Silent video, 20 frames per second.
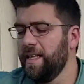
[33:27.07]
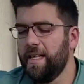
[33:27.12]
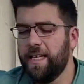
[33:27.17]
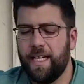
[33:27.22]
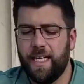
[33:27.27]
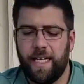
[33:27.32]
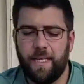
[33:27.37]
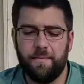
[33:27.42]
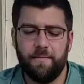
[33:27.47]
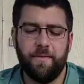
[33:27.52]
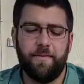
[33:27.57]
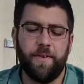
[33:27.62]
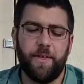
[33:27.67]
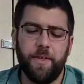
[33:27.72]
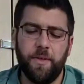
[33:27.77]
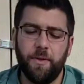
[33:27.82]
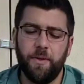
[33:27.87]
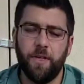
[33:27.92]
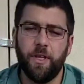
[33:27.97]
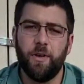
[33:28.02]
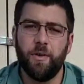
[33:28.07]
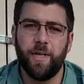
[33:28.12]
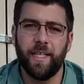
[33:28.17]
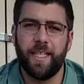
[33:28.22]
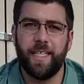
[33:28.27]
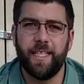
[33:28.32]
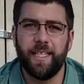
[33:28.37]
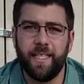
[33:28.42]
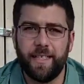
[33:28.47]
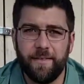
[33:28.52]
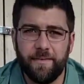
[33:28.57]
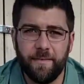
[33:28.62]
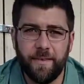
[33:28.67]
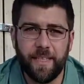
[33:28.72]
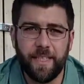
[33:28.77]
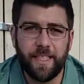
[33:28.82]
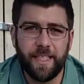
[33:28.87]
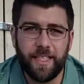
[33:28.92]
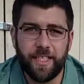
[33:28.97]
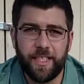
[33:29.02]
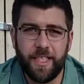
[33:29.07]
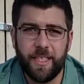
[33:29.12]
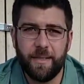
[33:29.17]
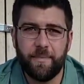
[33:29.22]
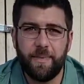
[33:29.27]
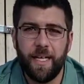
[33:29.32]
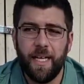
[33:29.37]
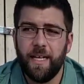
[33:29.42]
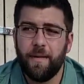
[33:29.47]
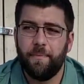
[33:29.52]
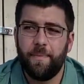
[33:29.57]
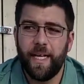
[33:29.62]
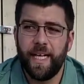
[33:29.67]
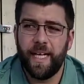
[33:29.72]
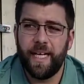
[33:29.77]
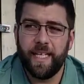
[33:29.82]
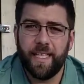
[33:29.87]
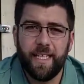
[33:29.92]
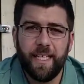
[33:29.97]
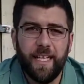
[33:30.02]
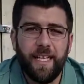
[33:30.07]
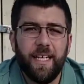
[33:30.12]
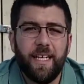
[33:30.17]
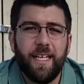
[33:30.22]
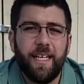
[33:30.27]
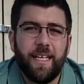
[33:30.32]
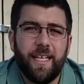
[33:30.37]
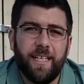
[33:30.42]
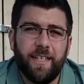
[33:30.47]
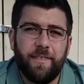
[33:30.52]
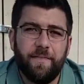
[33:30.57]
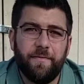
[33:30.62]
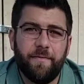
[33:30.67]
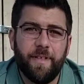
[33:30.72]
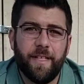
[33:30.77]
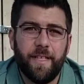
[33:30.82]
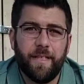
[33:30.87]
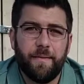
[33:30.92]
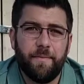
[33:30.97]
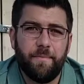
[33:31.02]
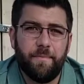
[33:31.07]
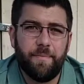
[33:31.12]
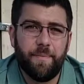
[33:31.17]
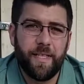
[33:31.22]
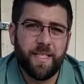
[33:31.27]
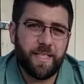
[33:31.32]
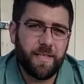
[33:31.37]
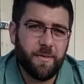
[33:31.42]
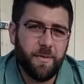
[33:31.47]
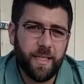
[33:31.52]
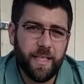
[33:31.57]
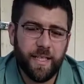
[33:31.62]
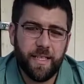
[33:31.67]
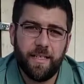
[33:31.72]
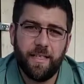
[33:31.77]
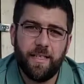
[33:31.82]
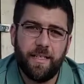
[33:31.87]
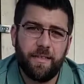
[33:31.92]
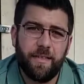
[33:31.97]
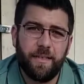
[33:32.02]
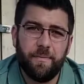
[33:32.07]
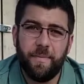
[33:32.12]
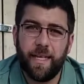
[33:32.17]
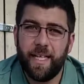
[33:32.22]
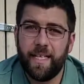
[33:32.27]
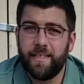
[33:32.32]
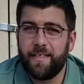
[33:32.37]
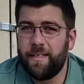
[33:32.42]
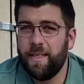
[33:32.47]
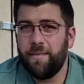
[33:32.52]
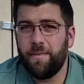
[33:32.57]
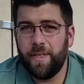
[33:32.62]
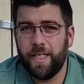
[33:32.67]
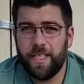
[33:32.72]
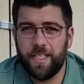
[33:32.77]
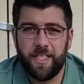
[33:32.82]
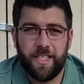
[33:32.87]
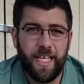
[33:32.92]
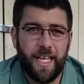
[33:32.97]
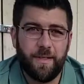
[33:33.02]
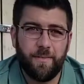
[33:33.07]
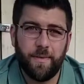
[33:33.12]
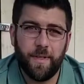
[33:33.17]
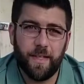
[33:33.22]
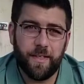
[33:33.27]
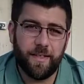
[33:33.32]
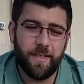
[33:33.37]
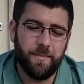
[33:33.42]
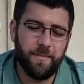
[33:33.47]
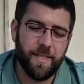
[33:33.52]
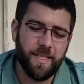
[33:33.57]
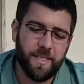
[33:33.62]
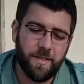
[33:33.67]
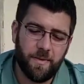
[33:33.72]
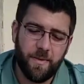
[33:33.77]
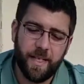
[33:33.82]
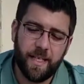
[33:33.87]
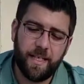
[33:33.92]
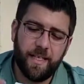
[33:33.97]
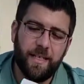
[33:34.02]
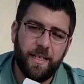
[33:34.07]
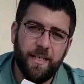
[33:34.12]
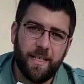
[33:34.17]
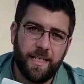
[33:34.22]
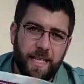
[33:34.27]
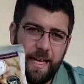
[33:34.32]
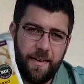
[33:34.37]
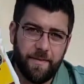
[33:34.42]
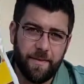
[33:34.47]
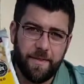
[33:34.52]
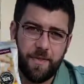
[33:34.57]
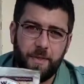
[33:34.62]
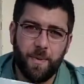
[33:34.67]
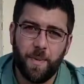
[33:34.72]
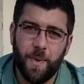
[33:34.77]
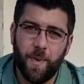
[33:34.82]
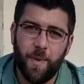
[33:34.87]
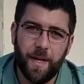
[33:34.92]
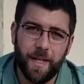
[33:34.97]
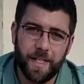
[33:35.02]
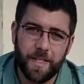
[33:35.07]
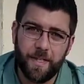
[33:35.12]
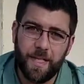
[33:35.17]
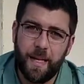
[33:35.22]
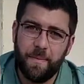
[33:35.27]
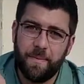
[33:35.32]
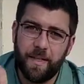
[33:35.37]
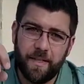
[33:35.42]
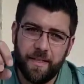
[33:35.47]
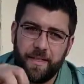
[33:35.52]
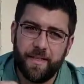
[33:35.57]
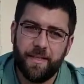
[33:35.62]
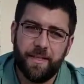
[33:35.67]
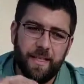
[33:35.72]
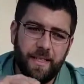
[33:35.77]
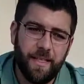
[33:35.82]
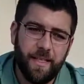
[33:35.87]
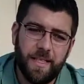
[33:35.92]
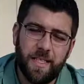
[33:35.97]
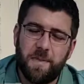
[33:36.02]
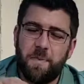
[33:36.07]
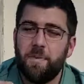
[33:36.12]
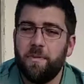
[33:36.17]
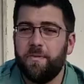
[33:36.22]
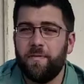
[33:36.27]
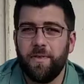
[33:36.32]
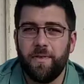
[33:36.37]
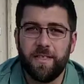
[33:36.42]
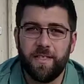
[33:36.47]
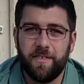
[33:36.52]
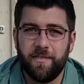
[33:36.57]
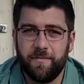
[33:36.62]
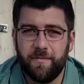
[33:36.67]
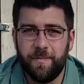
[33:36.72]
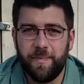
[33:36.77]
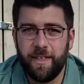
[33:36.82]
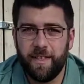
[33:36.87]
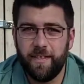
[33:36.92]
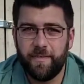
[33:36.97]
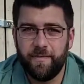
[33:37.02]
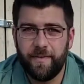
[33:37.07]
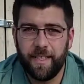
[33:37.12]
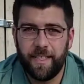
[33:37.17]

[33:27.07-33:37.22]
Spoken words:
If you go and get a really cheap bag of Bisquick, you can make dumplings. Just add water to the Bisquick, have your soup going, drop the little spoonfuls of